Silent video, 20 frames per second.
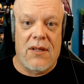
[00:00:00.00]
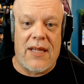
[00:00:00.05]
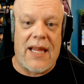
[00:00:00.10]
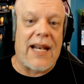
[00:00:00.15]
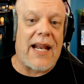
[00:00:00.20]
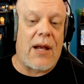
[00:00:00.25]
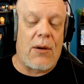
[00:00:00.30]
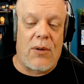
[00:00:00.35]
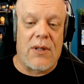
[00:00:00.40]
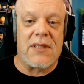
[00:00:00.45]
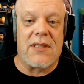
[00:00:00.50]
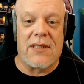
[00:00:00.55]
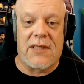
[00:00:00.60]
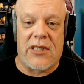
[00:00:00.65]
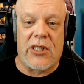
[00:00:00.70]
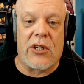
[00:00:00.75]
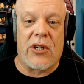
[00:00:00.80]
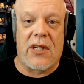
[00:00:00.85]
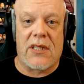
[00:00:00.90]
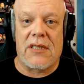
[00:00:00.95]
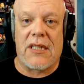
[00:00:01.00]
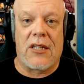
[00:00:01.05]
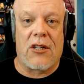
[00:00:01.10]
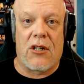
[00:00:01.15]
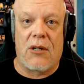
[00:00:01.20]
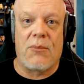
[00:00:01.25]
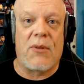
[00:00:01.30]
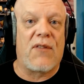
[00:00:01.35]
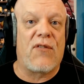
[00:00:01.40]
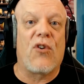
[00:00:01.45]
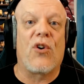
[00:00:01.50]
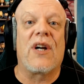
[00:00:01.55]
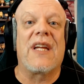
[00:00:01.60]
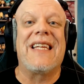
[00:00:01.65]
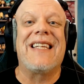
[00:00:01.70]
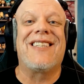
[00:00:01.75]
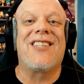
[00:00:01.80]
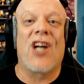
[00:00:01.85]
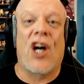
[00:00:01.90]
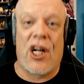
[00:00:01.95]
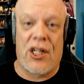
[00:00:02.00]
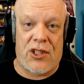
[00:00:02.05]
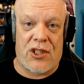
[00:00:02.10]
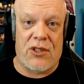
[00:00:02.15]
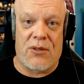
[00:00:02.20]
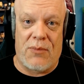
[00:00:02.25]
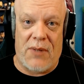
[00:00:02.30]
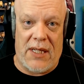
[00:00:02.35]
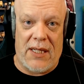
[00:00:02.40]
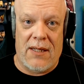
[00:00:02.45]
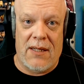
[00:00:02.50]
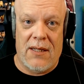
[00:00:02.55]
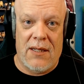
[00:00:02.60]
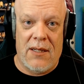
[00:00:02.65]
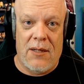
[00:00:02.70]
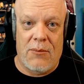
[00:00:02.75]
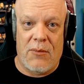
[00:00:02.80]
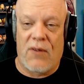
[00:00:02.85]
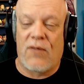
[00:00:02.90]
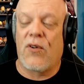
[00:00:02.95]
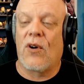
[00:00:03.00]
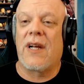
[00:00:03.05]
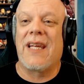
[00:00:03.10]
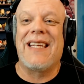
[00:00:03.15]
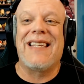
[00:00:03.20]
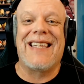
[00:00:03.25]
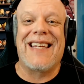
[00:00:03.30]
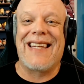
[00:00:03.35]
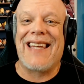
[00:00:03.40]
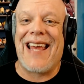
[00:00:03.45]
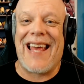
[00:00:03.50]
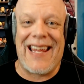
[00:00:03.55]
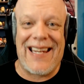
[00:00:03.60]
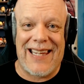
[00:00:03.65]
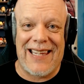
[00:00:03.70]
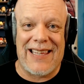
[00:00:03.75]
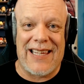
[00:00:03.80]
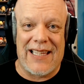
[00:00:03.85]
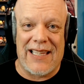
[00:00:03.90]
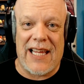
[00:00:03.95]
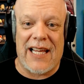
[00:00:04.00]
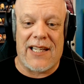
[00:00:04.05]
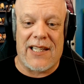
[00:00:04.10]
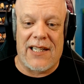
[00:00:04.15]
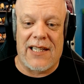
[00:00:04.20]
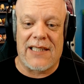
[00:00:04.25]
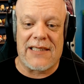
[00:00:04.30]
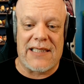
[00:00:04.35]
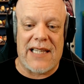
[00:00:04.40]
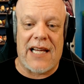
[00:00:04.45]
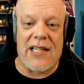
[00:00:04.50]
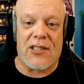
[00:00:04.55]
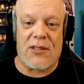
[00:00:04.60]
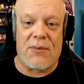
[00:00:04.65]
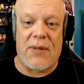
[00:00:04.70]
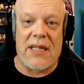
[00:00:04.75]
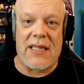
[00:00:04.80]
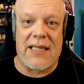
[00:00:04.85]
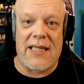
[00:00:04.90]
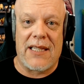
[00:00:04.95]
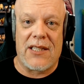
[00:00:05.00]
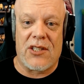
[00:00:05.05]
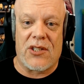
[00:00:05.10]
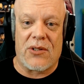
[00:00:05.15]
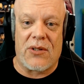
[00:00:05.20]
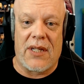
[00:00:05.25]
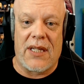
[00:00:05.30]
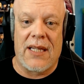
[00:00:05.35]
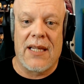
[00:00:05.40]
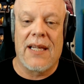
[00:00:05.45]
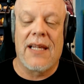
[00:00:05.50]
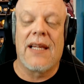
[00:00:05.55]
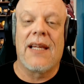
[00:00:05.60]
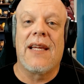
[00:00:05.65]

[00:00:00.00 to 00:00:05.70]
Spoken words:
that I wasn't seriously hurt before he touched me, before he did anything that could exacerbate the injury.